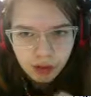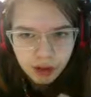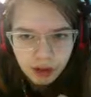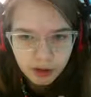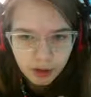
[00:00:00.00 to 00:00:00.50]

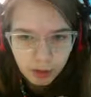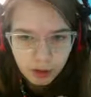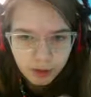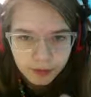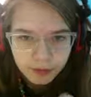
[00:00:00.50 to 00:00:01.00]
War
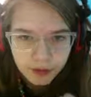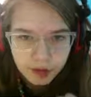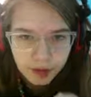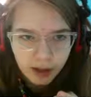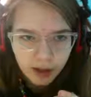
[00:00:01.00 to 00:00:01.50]
of Two
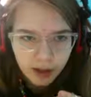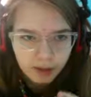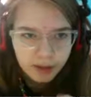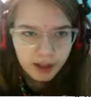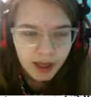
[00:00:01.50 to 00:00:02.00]
era.
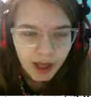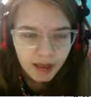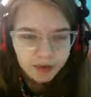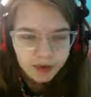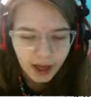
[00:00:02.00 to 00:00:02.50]
After
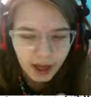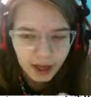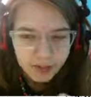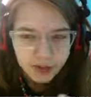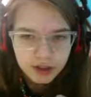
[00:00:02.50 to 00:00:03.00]
that
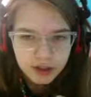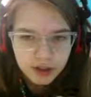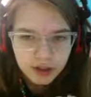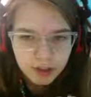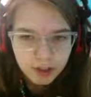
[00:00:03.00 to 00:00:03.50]
happened,
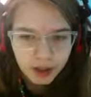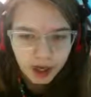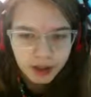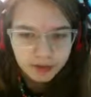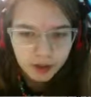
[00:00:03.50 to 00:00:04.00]
Namura kind of
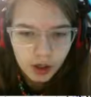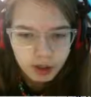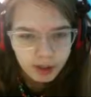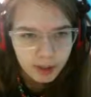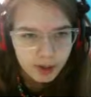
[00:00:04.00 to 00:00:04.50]
lost her
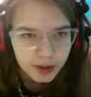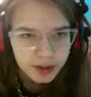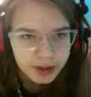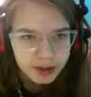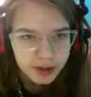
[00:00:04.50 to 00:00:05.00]
memories
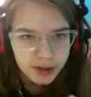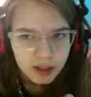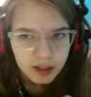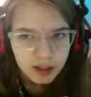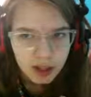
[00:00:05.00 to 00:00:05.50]

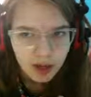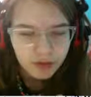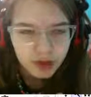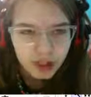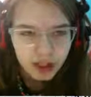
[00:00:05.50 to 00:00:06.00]
after
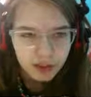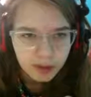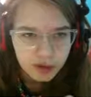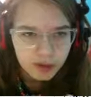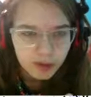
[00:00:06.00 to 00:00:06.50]
taking potion
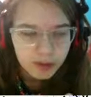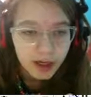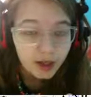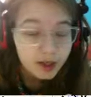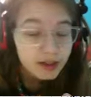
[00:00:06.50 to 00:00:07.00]
from Arian
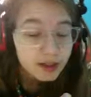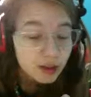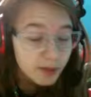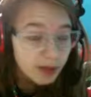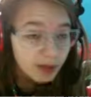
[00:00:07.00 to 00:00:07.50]
still being
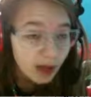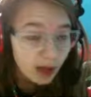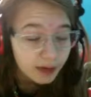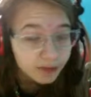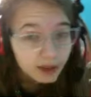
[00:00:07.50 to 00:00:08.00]
alive.
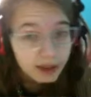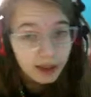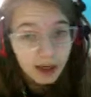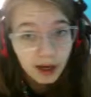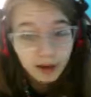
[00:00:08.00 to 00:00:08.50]
Then the
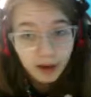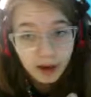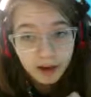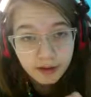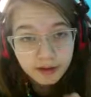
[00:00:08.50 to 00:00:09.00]
era
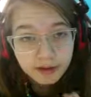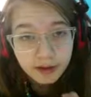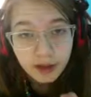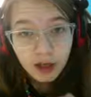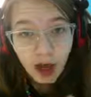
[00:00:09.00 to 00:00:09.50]
of
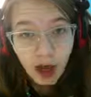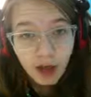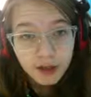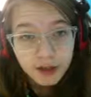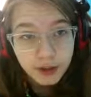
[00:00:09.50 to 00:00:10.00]
a
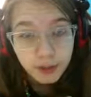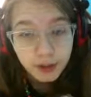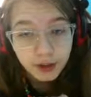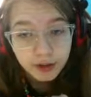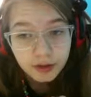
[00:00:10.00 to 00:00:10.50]
new
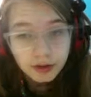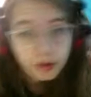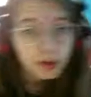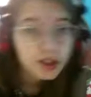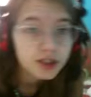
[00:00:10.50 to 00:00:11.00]
birth, which
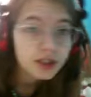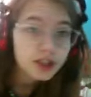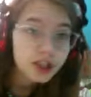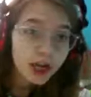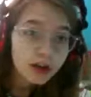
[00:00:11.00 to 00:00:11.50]
is the
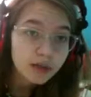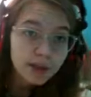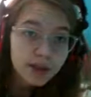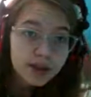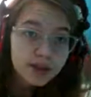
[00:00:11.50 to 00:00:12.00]
shattered
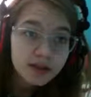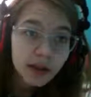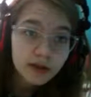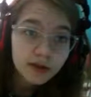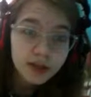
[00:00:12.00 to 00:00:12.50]
memories, era of
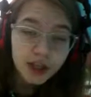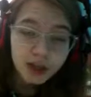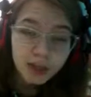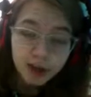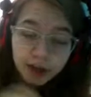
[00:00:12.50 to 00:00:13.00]
shattered
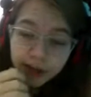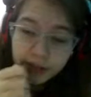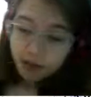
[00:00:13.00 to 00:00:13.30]
memories,